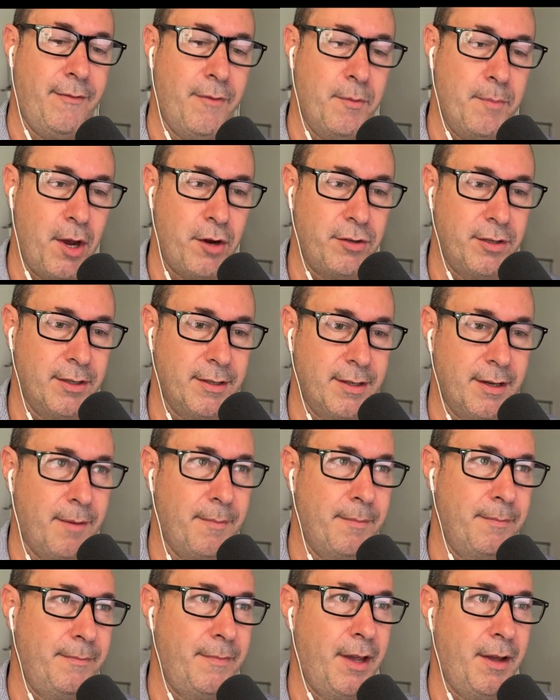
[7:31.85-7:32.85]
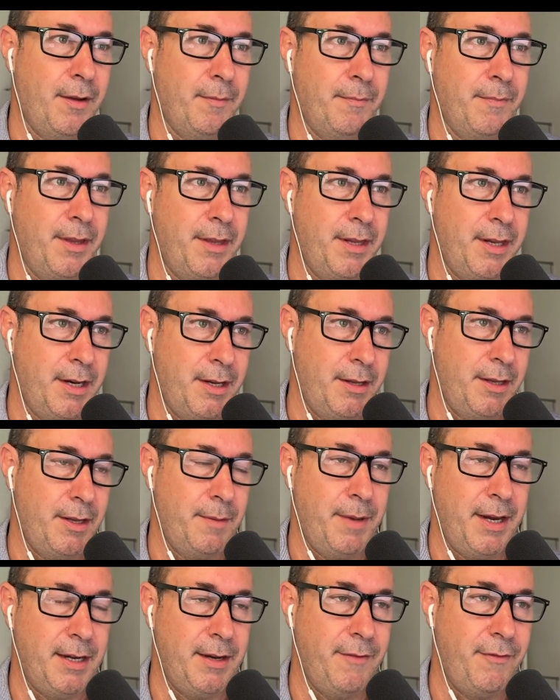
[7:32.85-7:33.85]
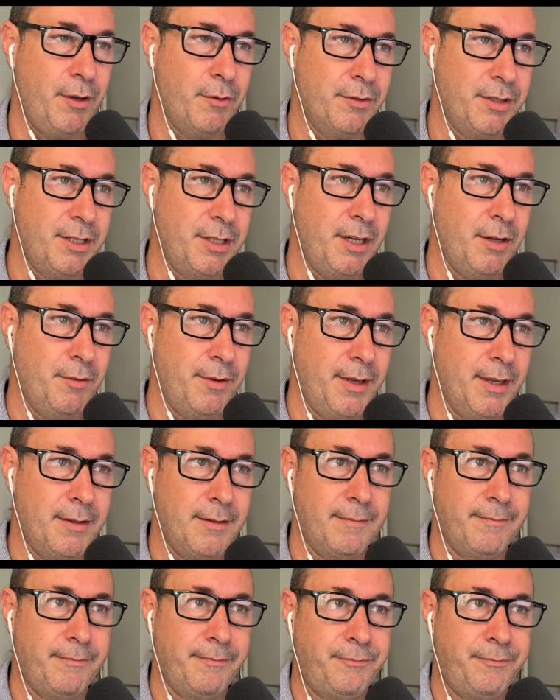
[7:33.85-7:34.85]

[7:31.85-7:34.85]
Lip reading: of emotions that have been difficult to deal with.